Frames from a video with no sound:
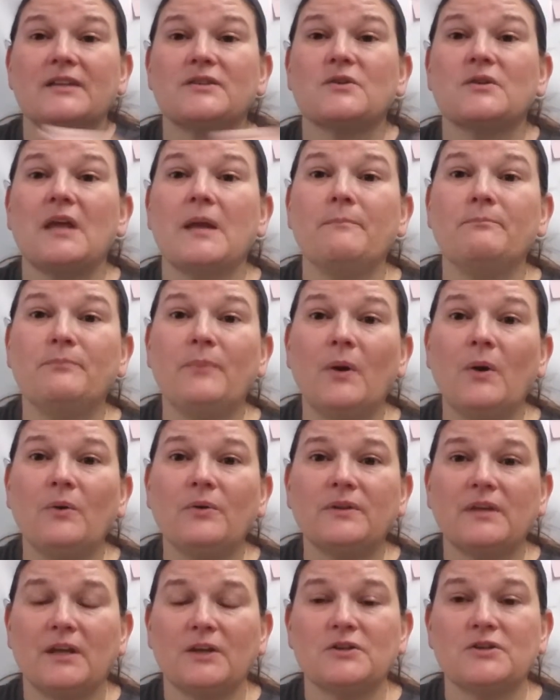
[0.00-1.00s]
So they
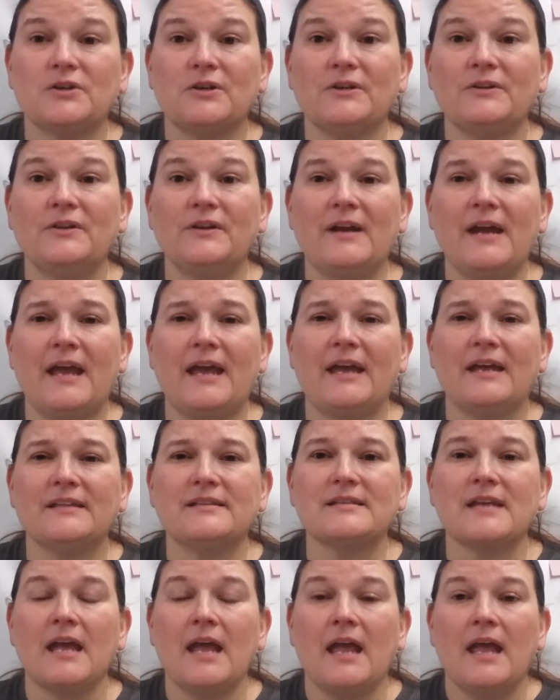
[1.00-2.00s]
both can turn their
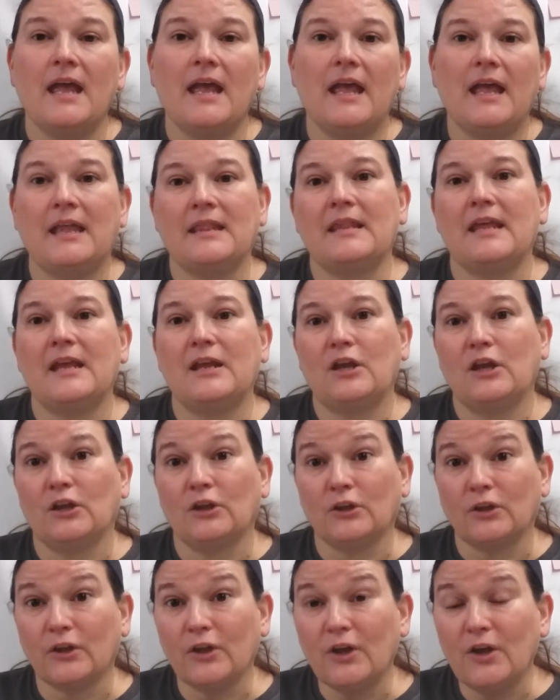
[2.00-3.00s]
heads and they
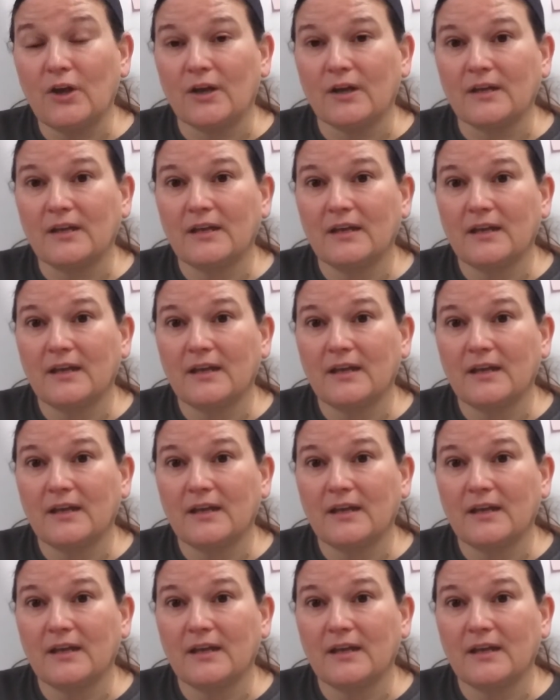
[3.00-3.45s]
can look